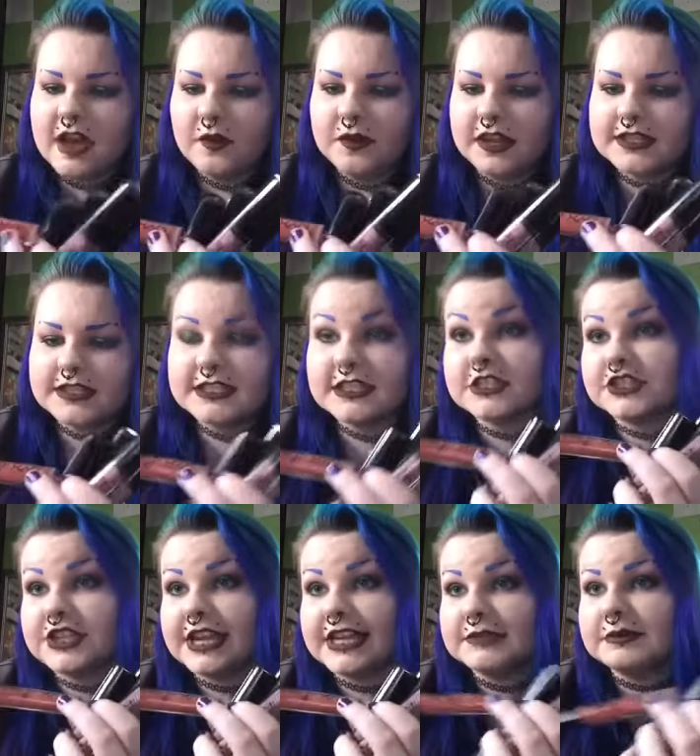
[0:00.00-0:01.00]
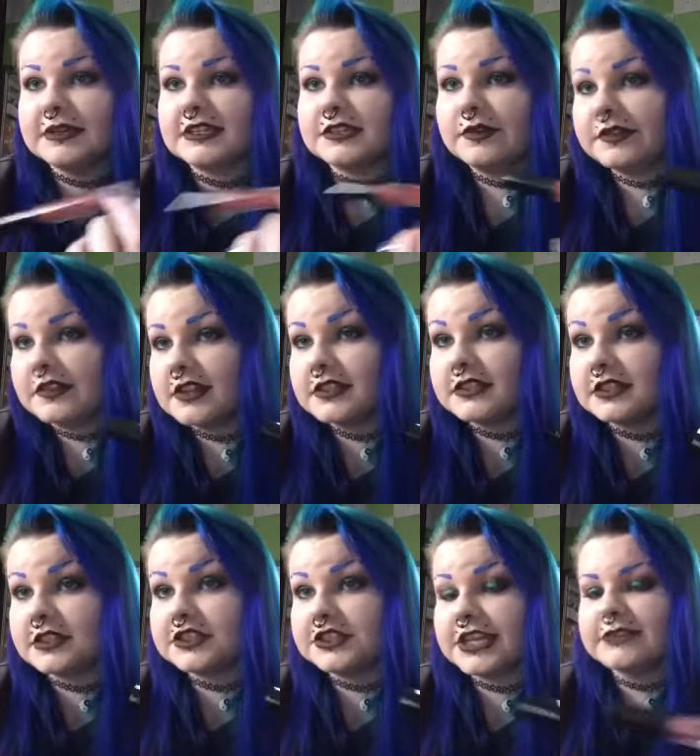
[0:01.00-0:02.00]
I only got 6 shades because I only thought
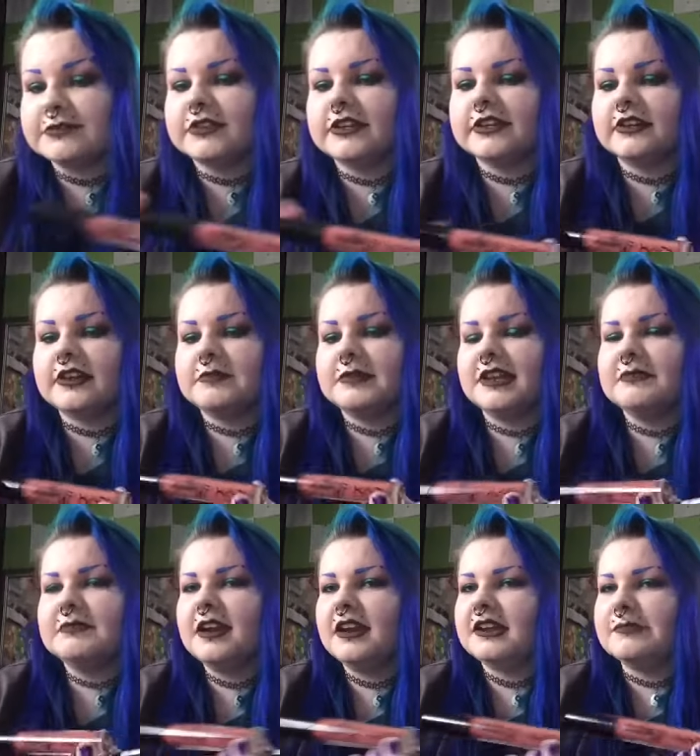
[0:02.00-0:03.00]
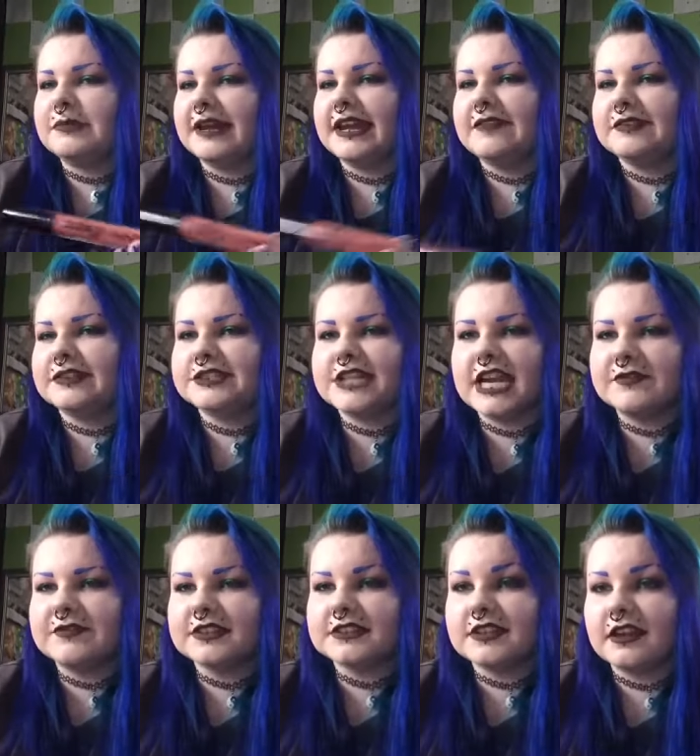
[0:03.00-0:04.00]
6 shades would look good on me, and I'm not going to buy every shade
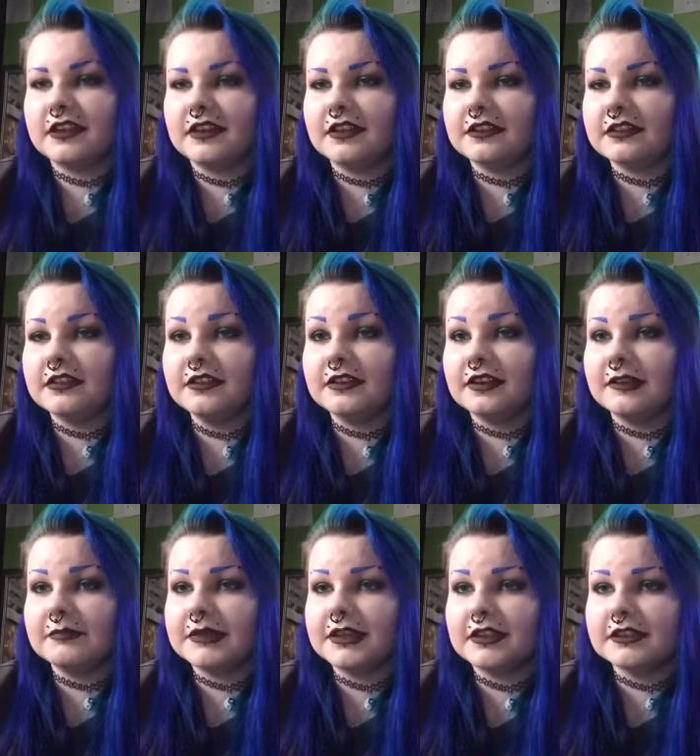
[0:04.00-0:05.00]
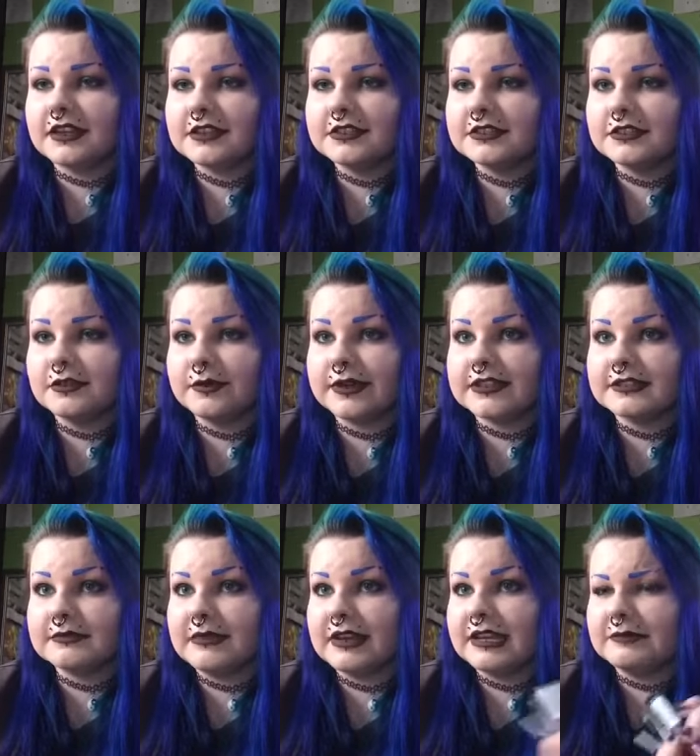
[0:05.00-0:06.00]
if it's not going to look good on me. Like, that's just a waste
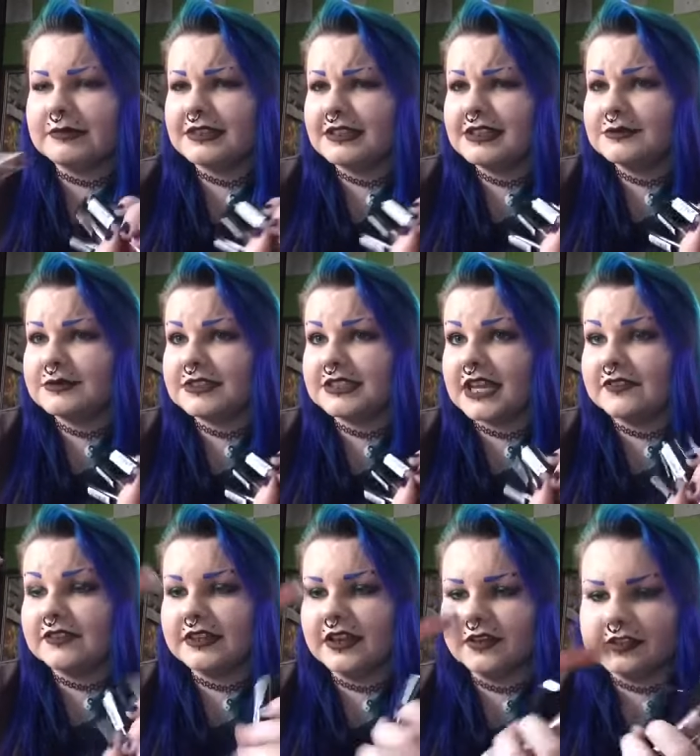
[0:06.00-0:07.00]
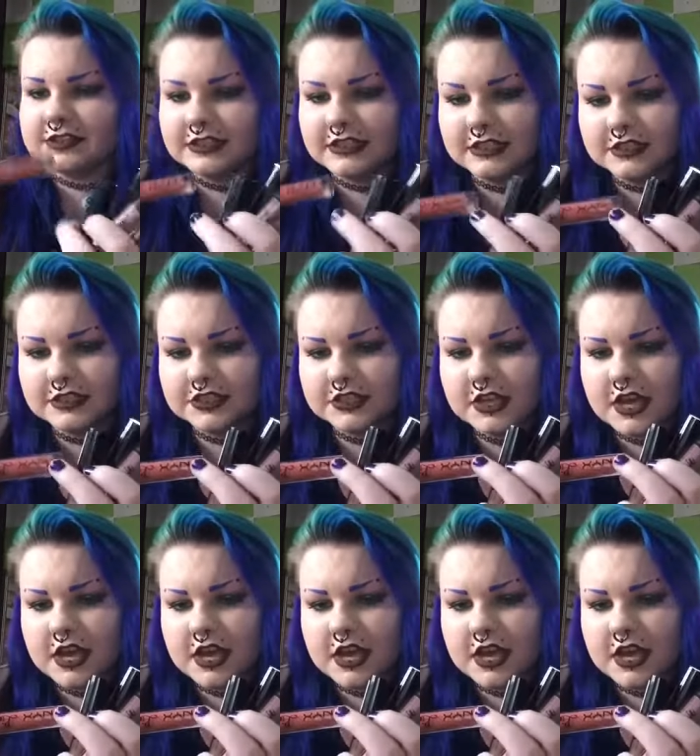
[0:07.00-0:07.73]
of money, but these were $7 each.